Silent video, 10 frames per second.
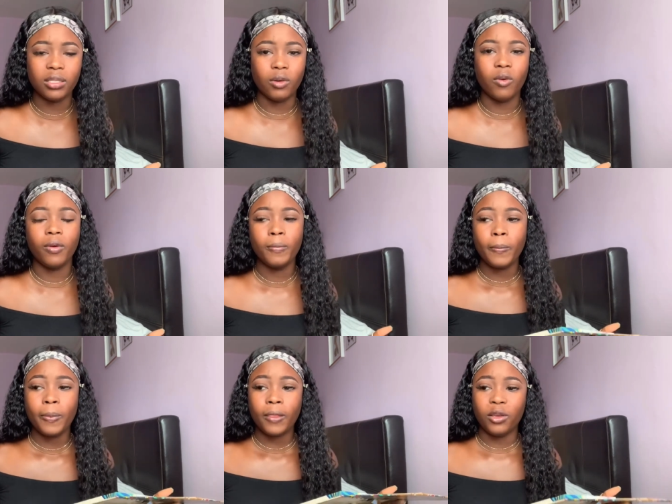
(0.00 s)
So
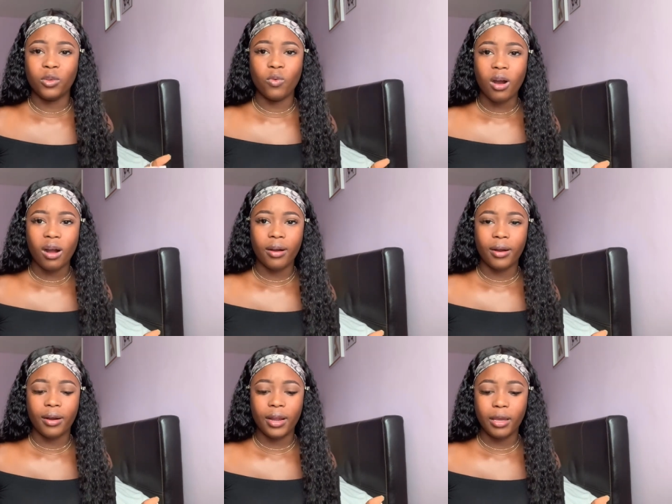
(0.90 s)
you are
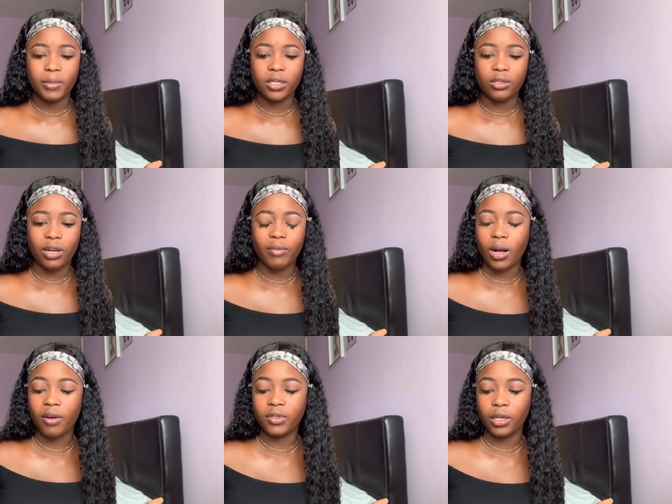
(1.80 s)
able to travel
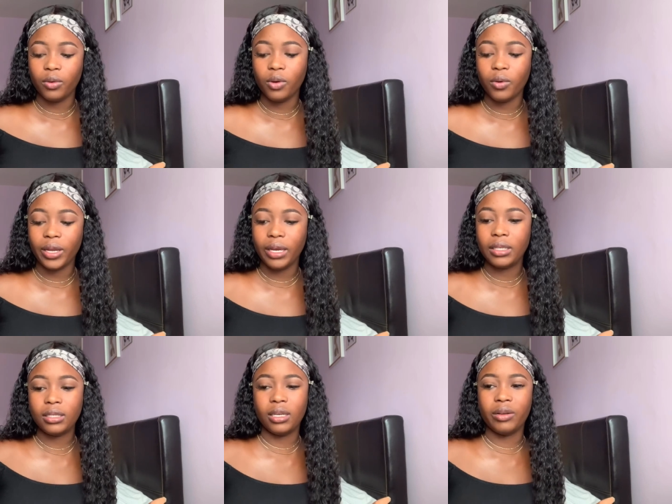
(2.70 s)
after you
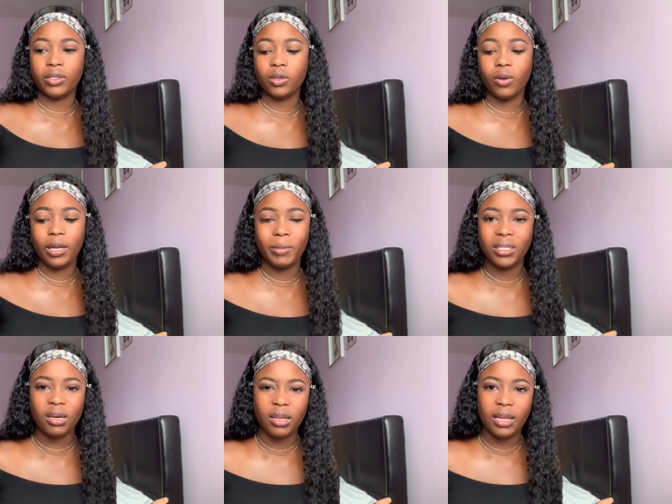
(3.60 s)
donate. There is no limit
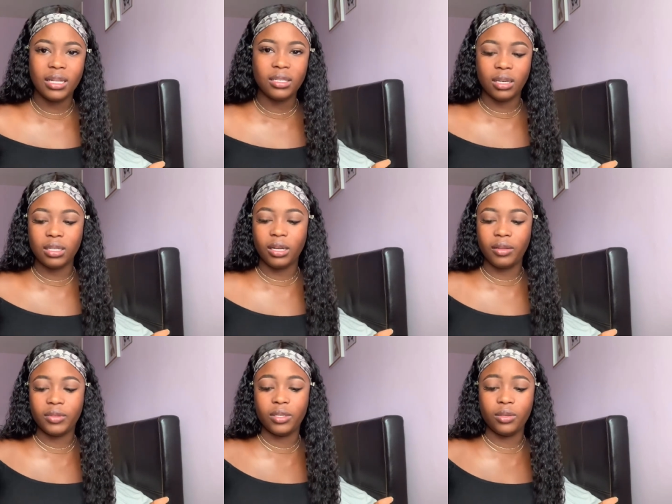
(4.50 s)
on that, not
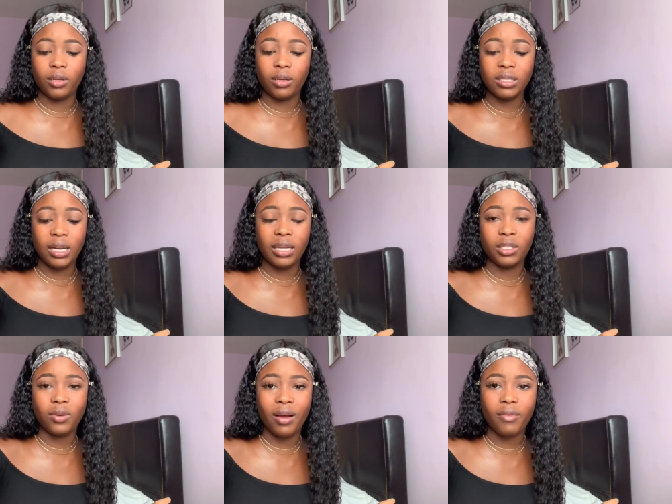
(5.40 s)
unless
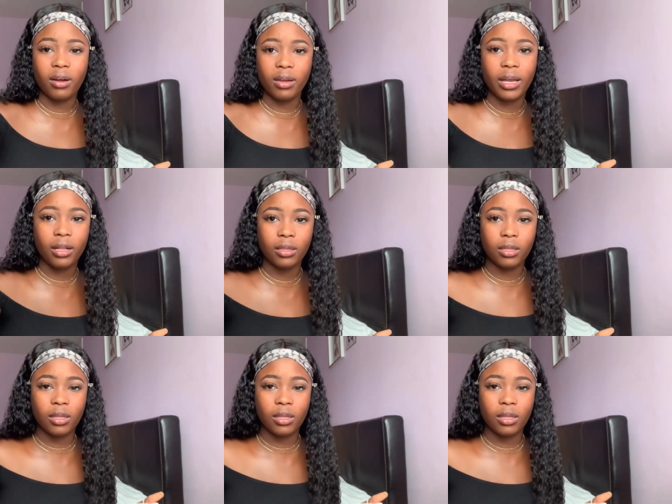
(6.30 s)
you have other health